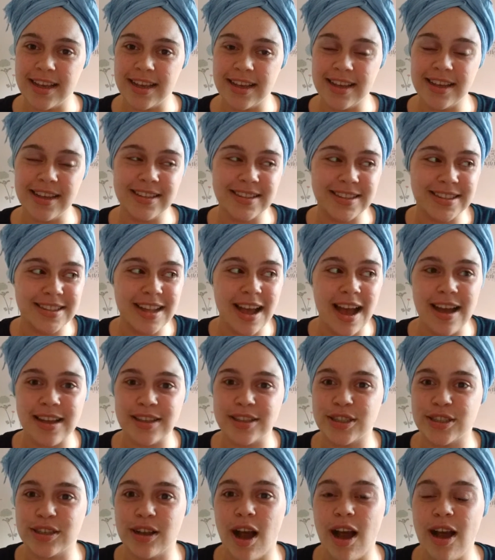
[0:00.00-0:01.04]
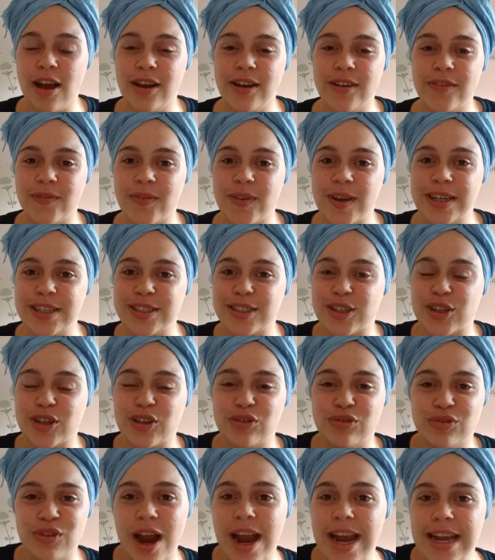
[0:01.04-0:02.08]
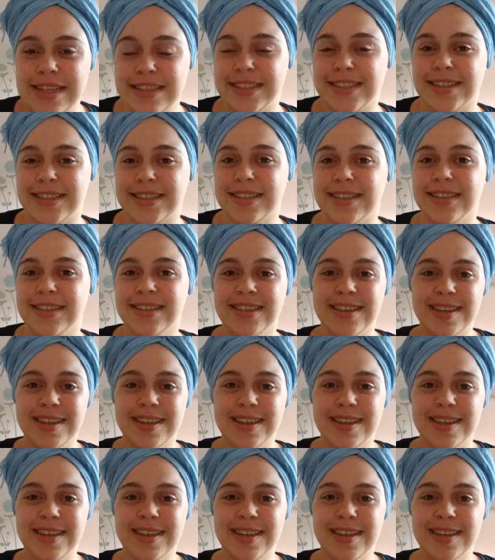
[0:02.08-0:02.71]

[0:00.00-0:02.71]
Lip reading: it's not a scarf, it's Christ.